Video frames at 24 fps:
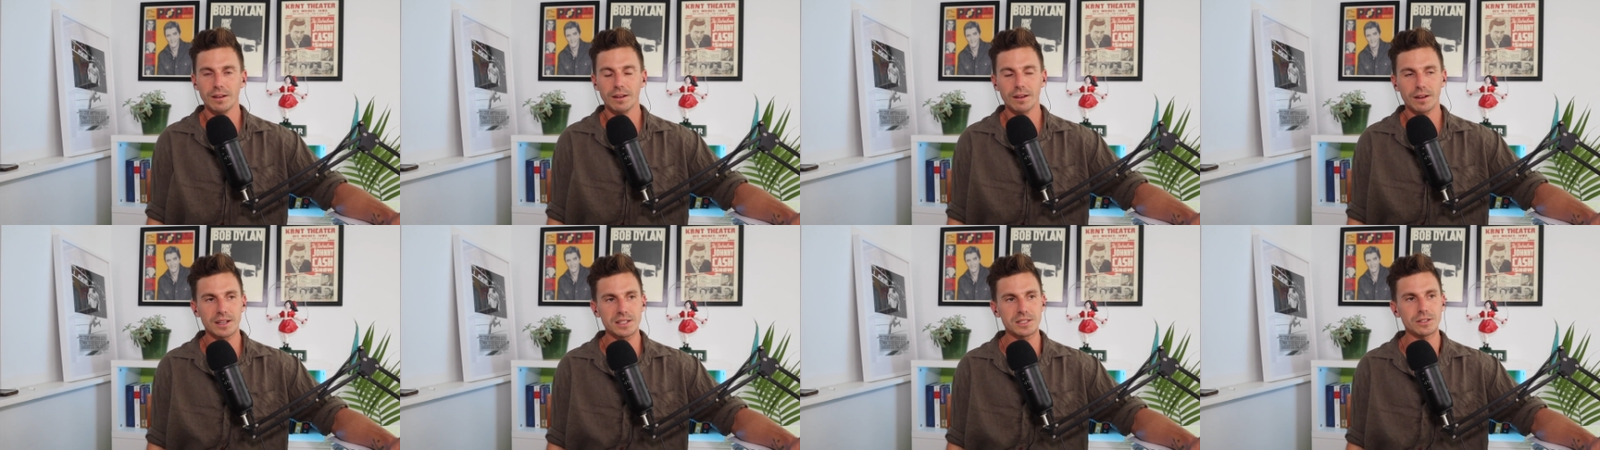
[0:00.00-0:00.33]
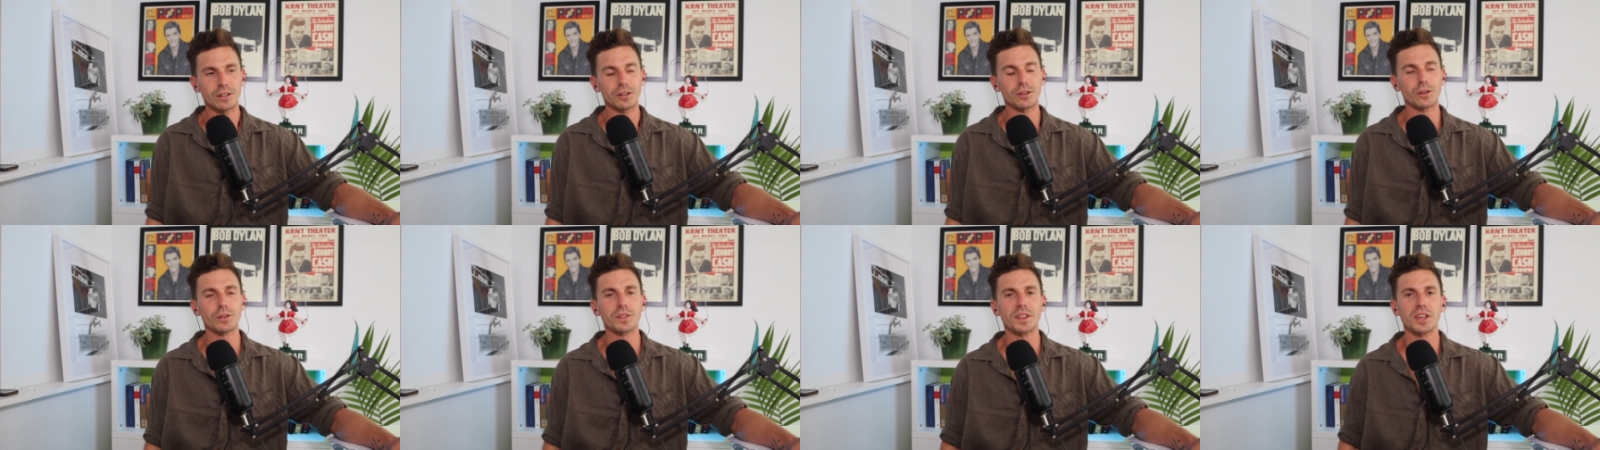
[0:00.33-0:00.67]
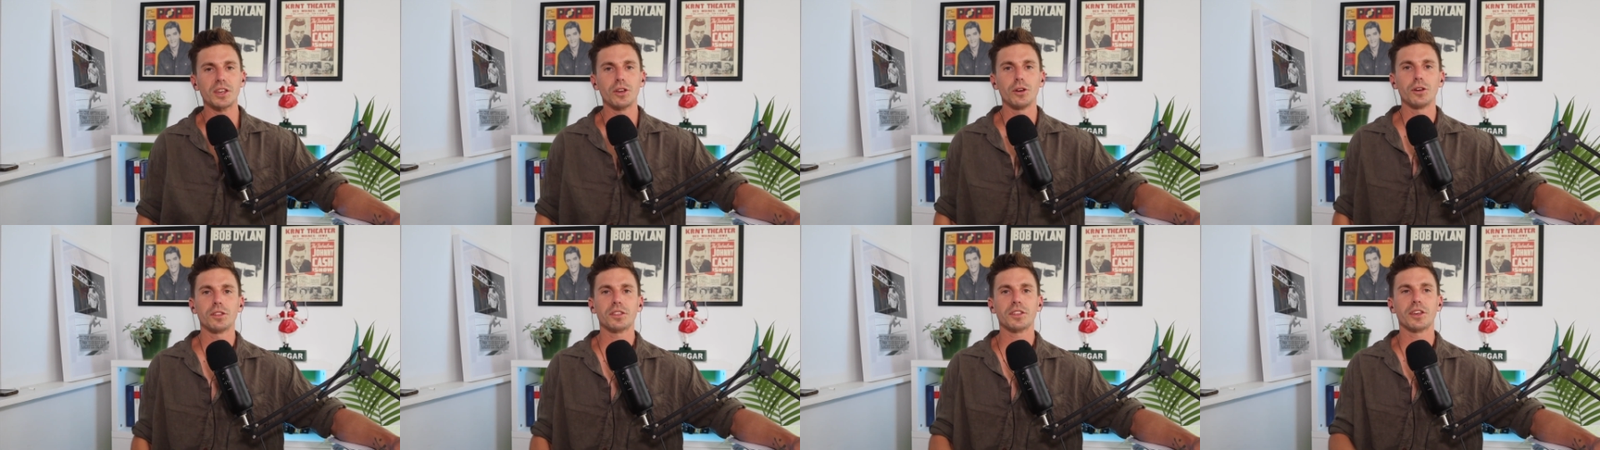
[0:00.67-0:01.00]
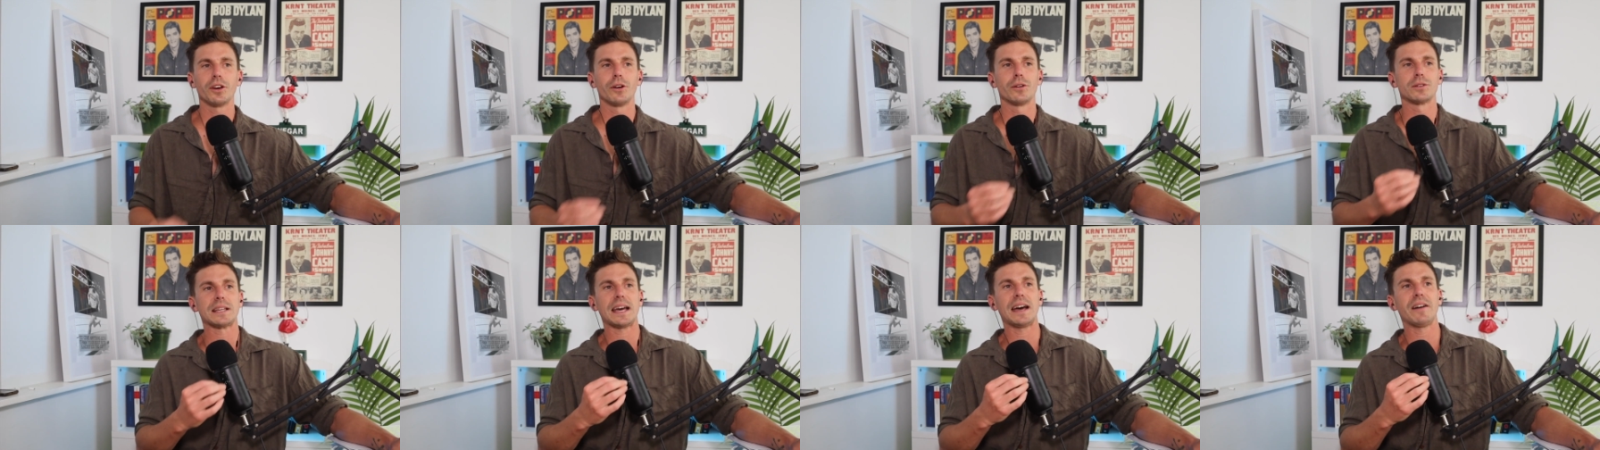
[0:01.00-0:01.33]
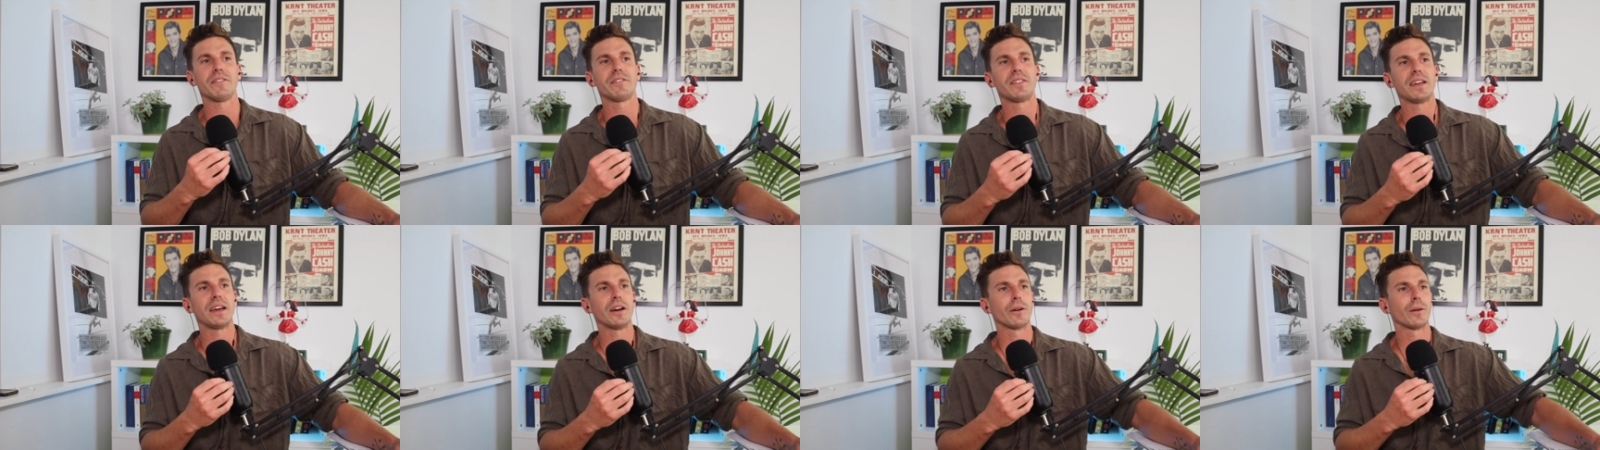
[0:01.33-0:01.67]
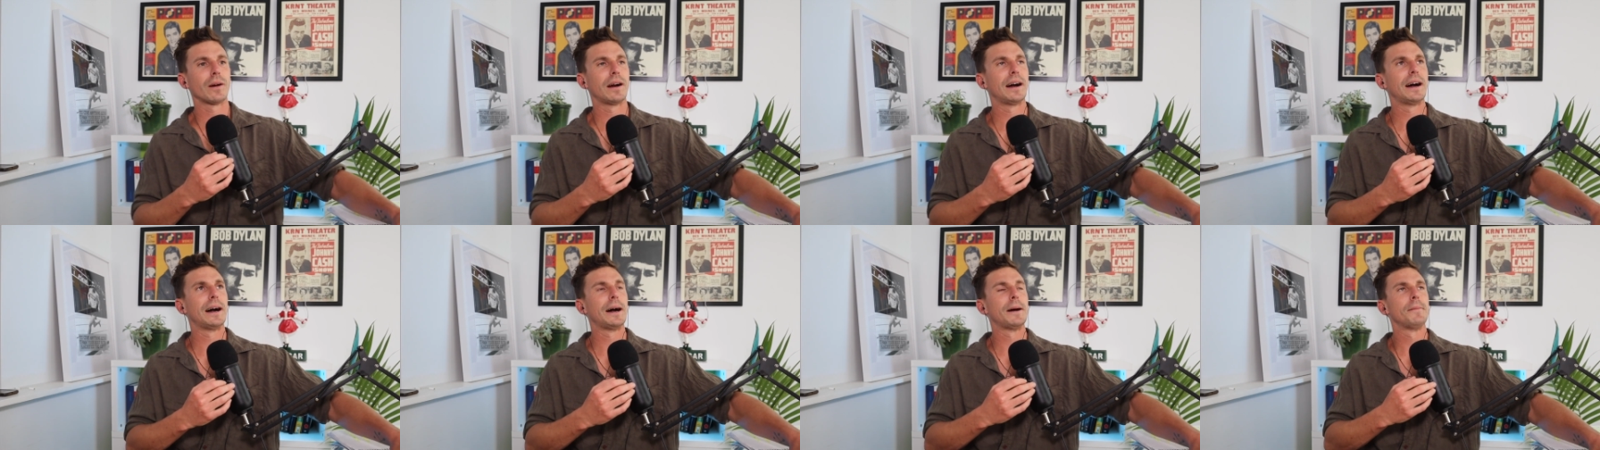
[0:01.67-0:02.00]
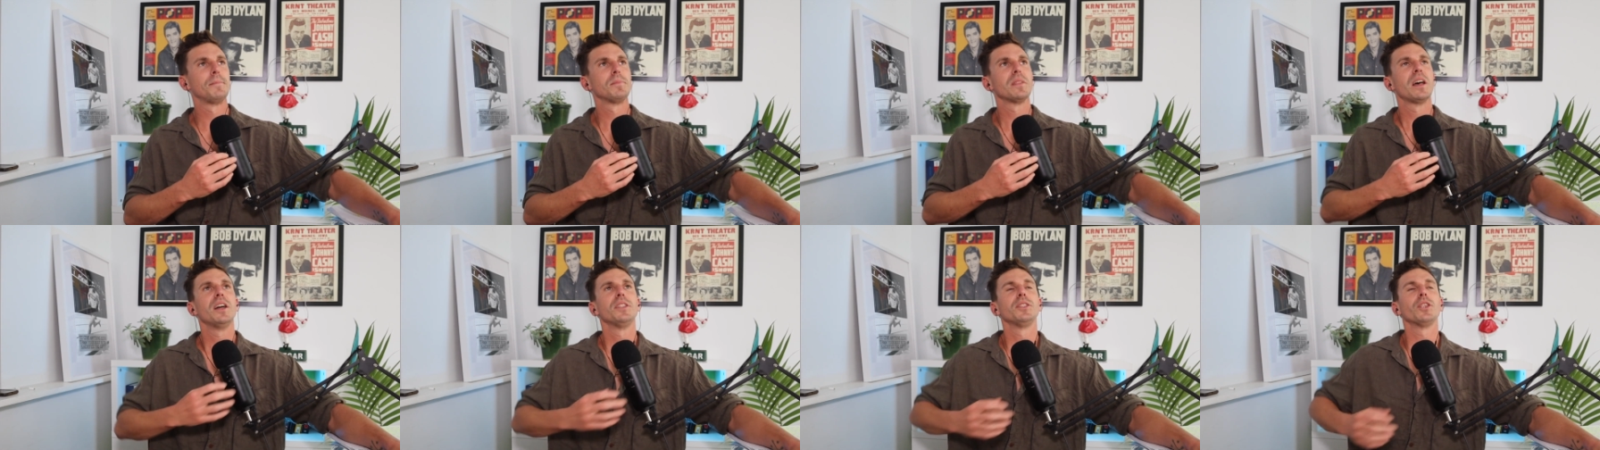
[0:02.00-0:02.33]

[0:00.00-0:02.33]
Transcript: Because not all the youth girls have their uh,